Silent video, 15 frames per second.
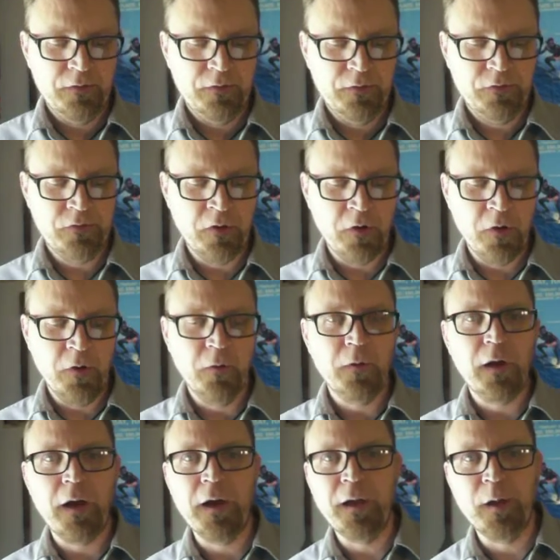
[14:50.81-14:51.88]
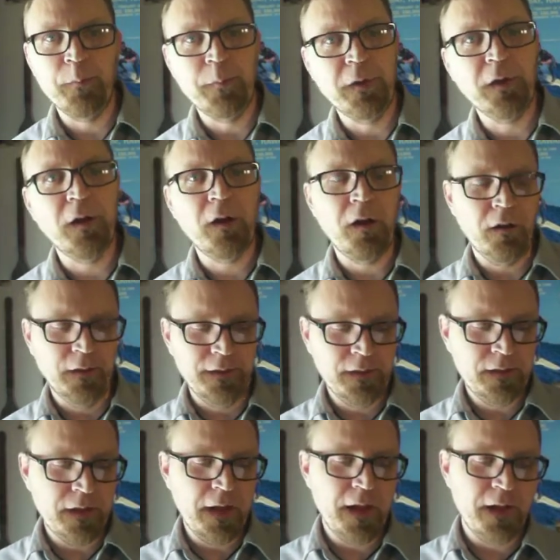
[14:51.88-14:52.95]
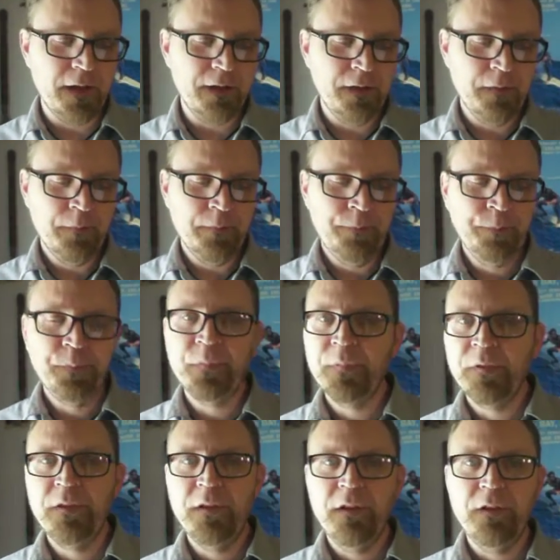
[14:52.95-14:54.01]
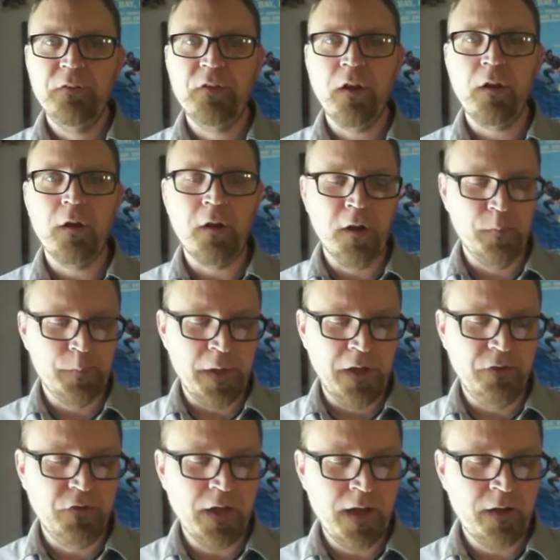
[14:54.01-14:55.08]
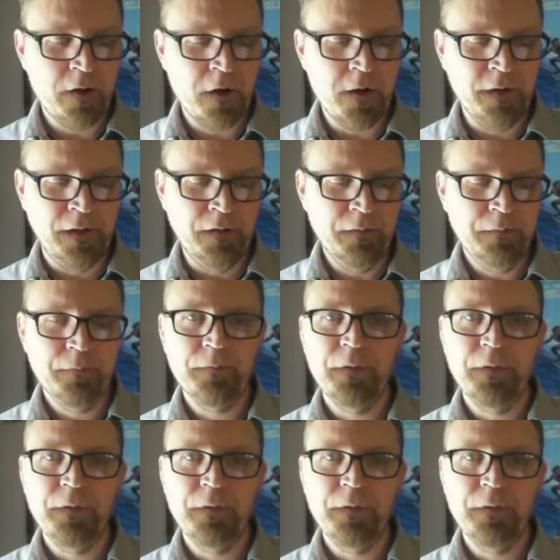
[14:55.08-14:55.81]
So I am all in, and it's got art by Chad Hardin.